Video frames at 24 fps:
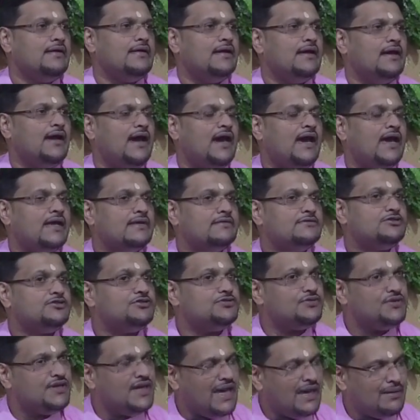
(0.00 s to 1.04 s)
And
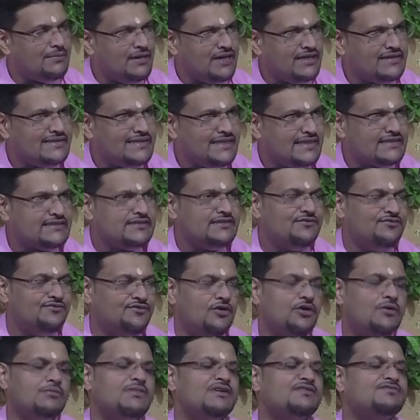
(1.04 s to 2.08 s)
Sudama takes the
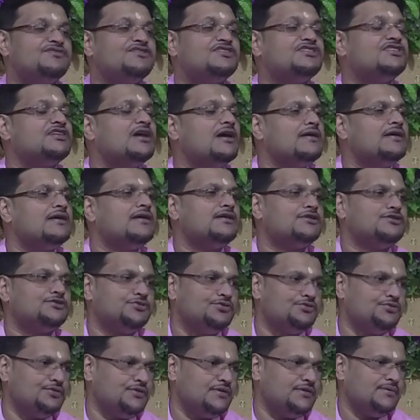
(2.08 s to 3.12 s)
form of
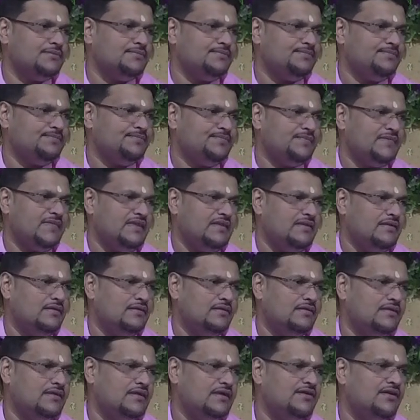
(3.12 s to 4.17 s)
Shankachod,
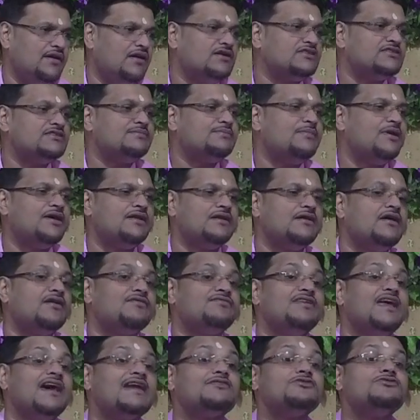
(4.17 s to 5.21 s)
the husband of
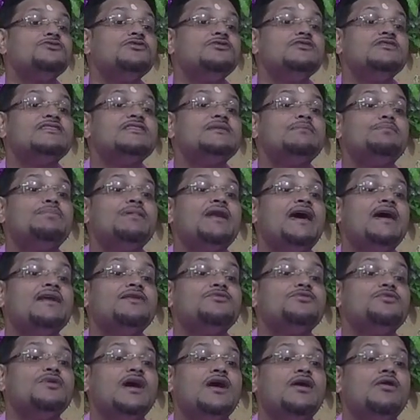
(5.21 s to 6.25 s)
that Tulsi plant
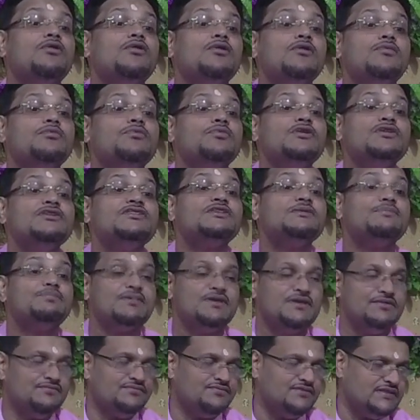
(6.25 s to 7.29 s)
we are all
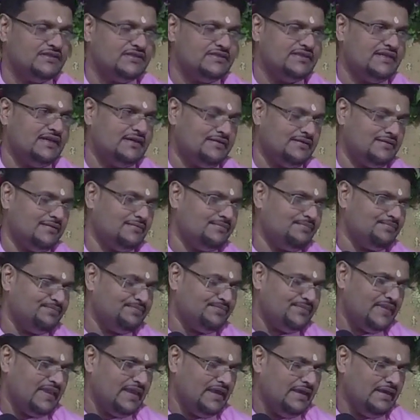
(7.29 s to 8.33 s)
worshipping for this Yagnas.
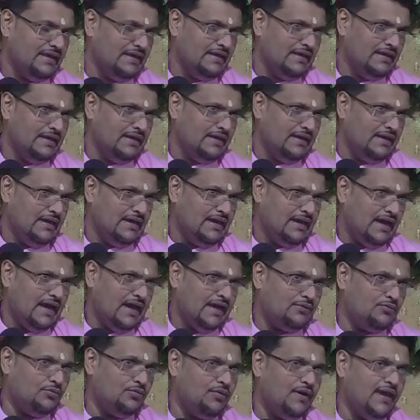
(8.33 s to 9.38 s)

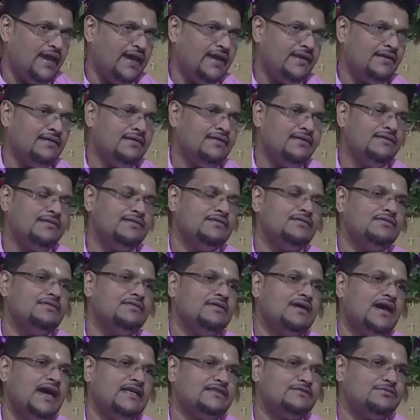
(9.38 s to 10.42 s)
And when,
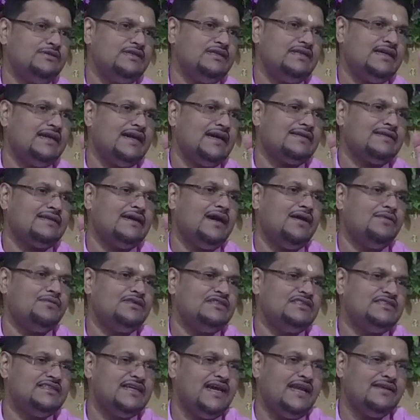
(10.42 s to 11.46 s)
as the Katha with the
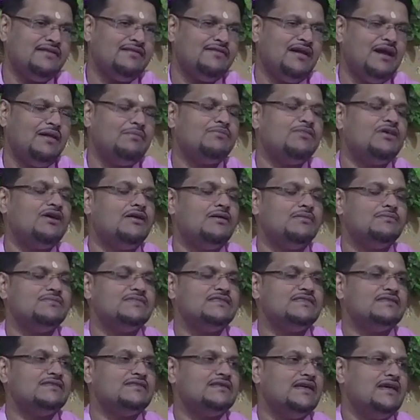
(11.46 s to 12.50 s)
Shaligram
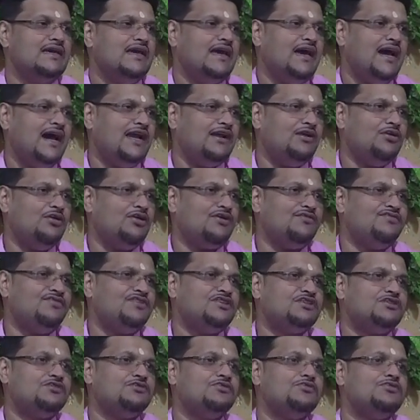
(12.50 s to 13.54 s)
comes, and Lord
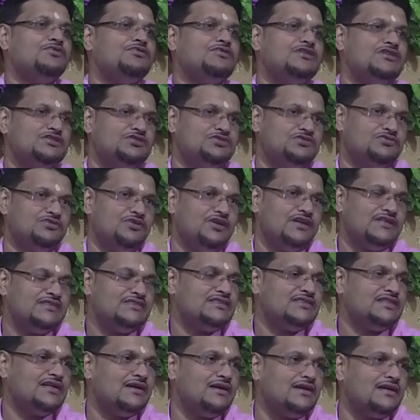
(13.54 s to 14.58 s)
Vishnu destroys
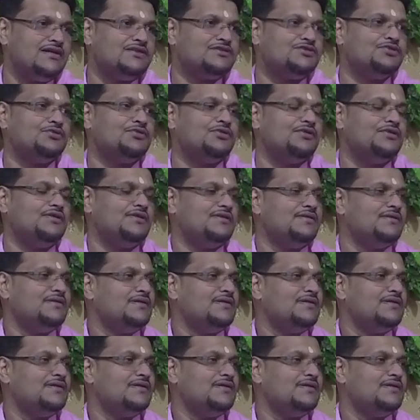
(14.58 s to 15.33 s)
Shankachod,